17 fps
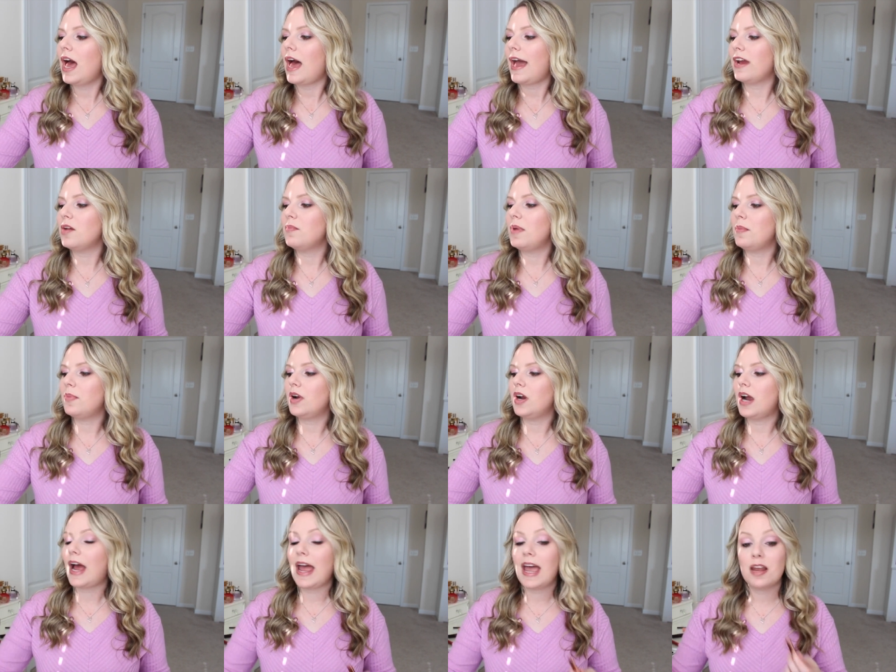I
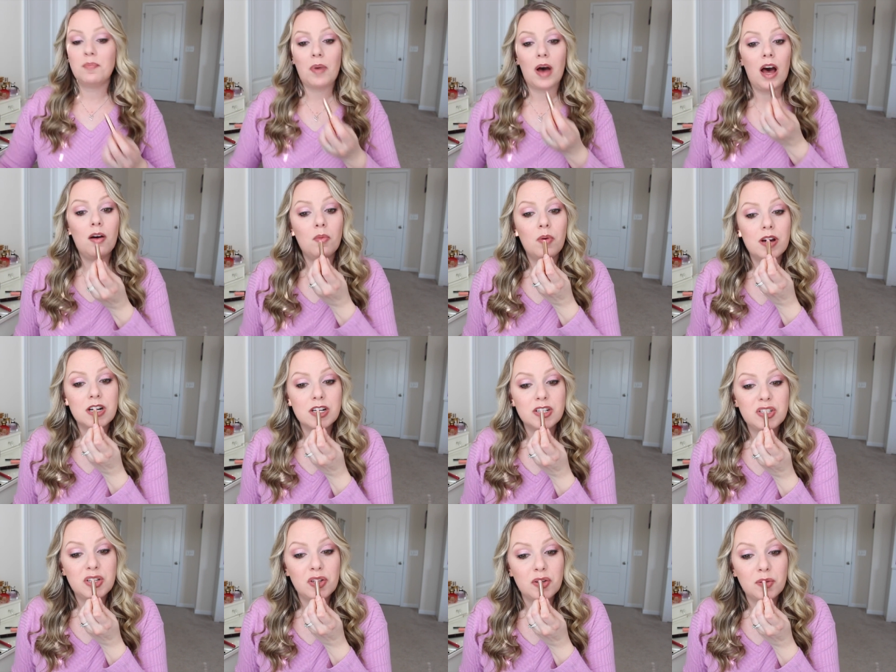remember I had bought one
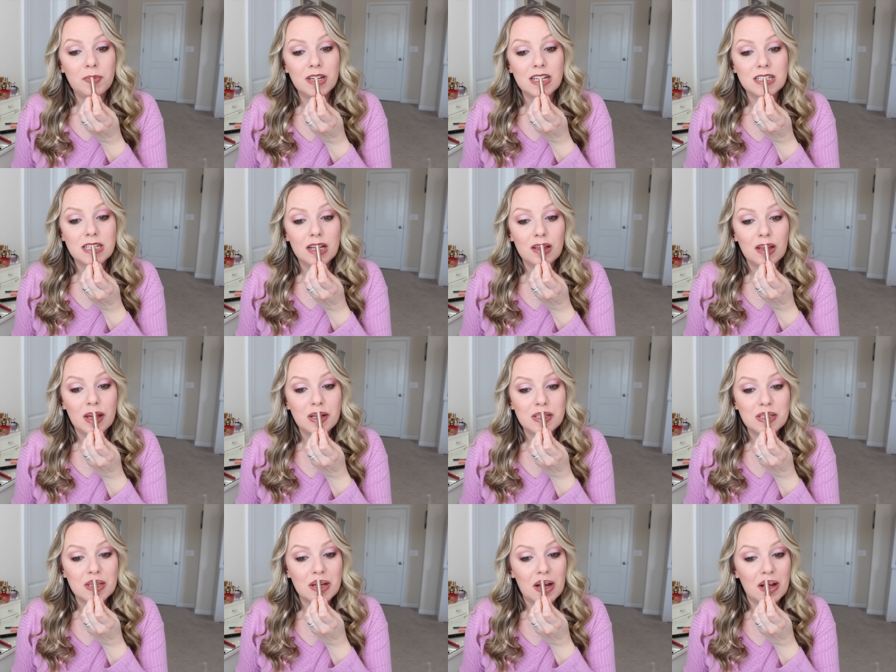or two because I
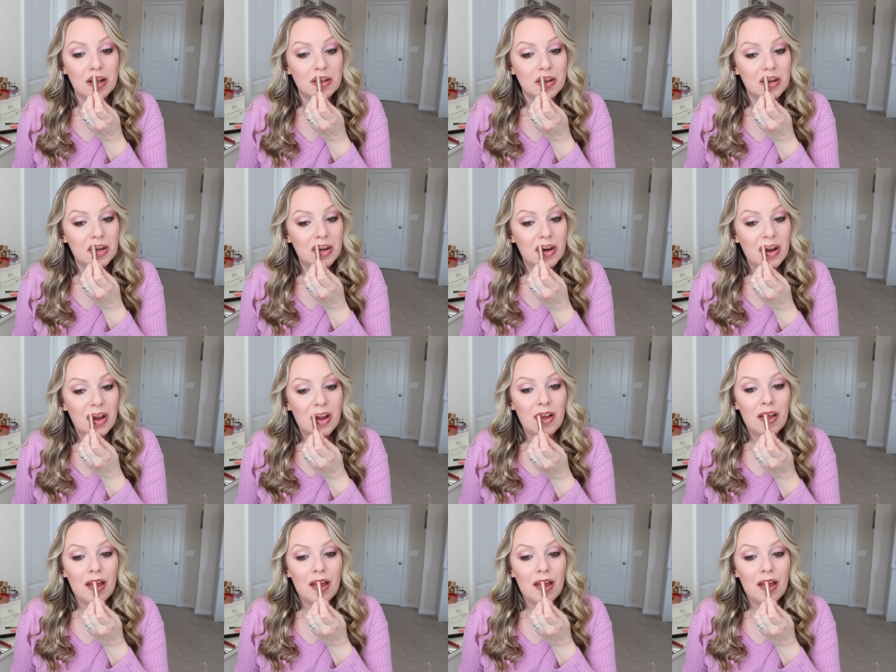liked the color